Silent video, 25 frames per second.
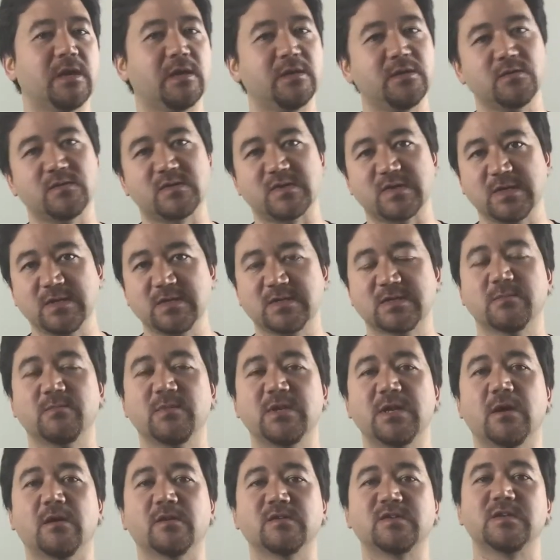Are you seeing
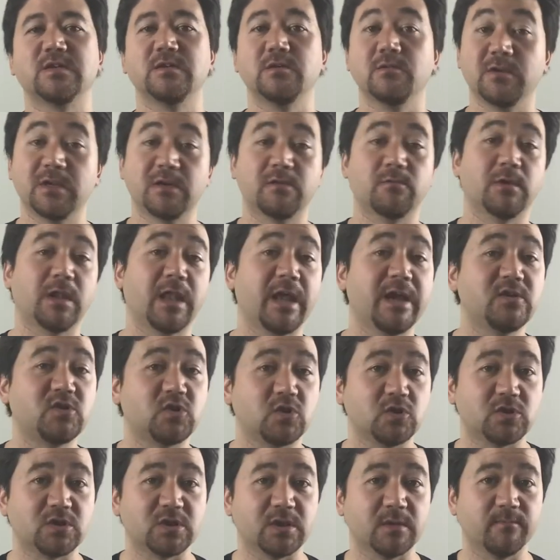somebody else? Are you in a
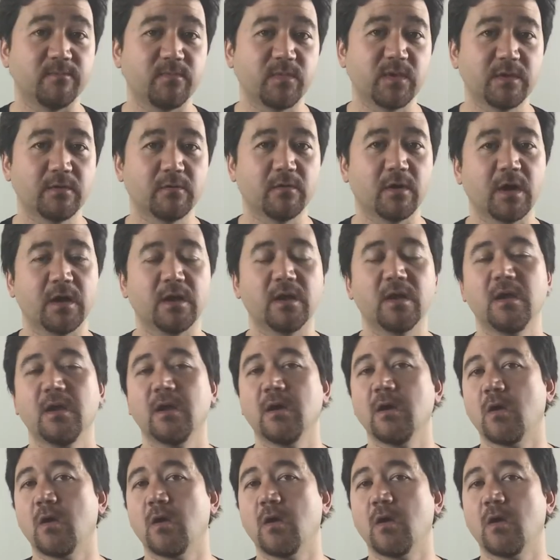relationship, right?